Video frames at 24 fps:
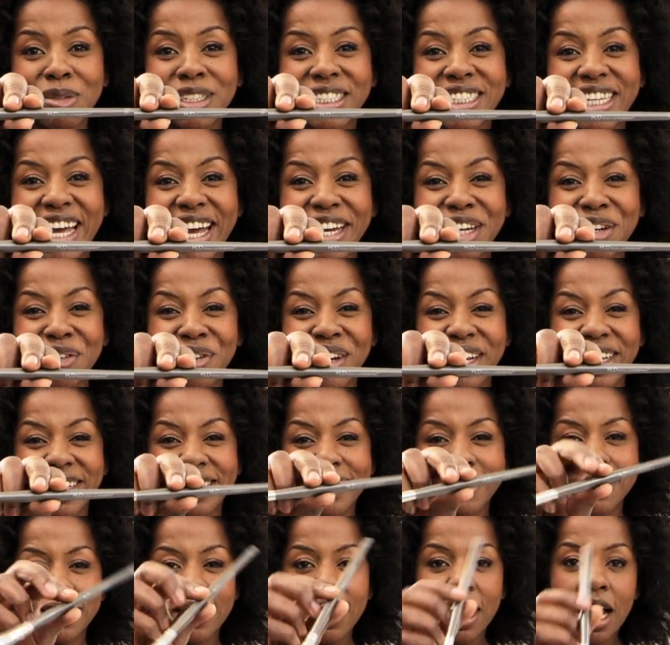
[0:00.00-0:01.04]
Designory.
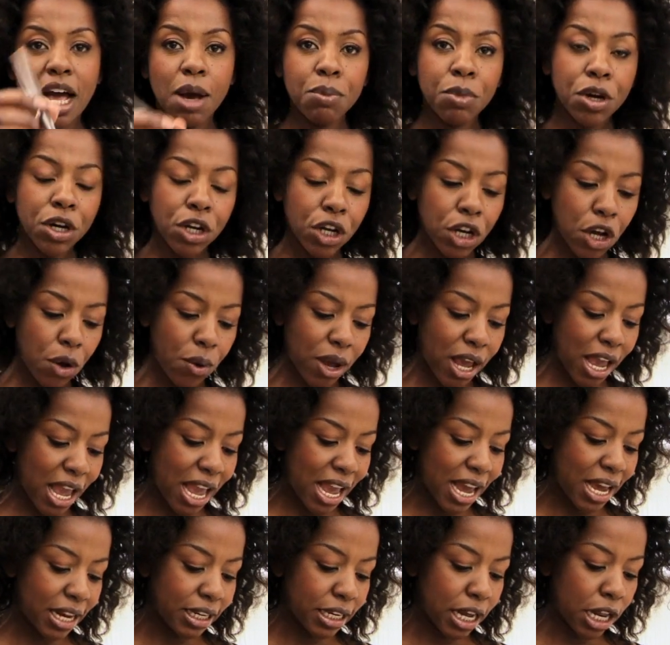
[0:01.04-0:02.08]
I'm going to go
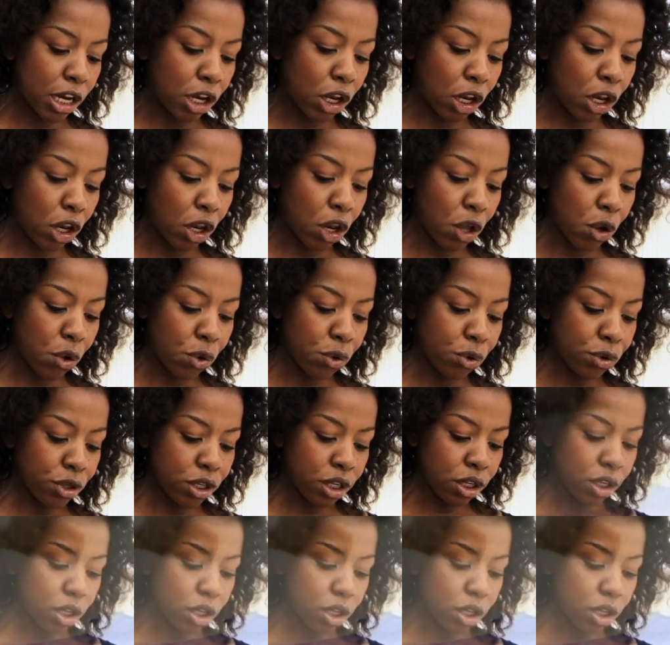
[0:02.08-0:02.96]
ahead and load